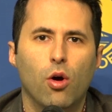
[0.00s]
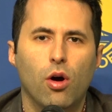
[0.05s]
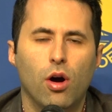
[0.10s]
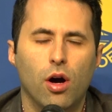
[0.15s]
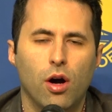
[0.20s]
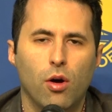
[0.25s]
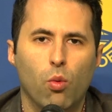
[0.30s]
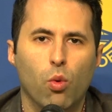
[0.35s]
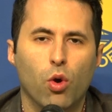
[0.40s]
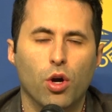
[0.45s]

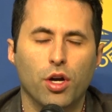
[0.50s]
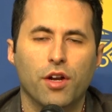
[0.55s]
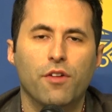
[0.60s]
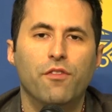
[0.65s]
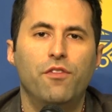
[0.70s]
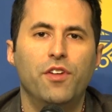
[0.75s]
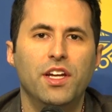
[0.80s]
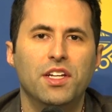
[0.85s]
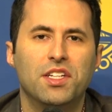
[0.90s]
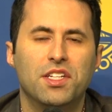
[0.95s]
work
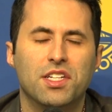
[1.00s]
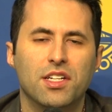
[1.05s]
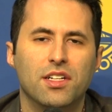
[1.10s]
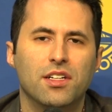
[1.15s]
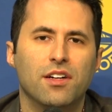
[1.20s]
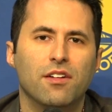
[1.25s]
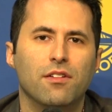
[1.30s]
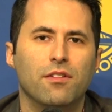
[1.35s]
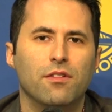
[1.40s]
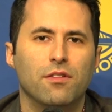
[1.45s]

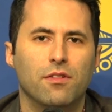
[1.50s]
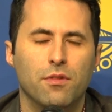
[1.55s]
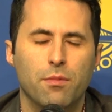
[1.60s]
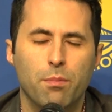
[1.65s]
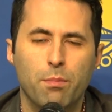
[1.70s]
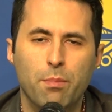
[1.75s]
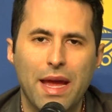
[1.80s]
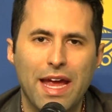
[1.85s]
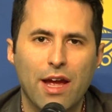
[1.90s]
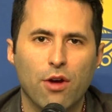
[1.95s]
visa
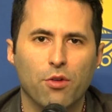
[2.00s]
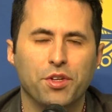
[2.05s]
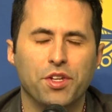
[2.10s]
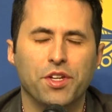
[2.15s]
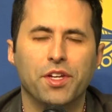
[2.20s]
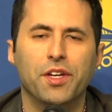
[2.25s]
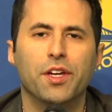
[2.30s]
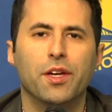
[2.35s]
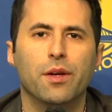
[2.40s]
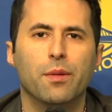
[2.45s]
mailed
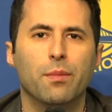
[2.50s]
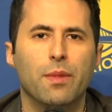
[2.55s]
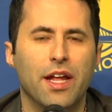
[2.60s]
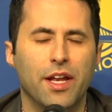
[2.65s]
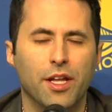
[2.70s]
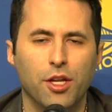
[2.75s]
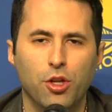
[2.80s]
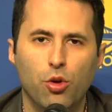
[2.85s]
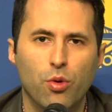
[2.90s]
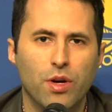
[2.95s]
to him
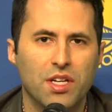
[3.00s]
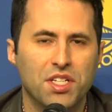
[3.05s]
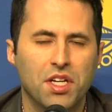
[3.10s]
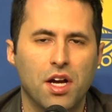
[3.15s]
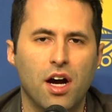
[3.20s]
at a U.S.